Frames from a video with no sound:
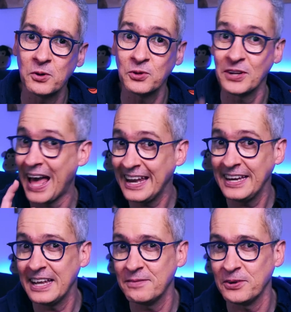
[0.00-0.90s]
button and
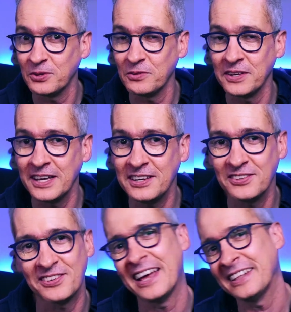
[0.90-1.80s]
enable
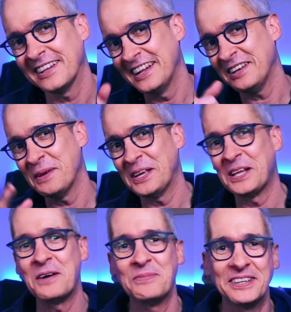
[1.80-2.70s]
notifications, and let's make it
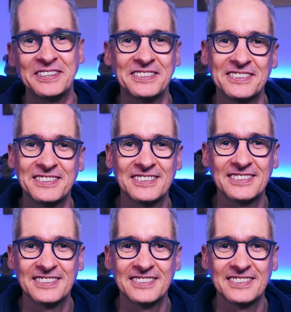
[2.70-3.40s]
happen.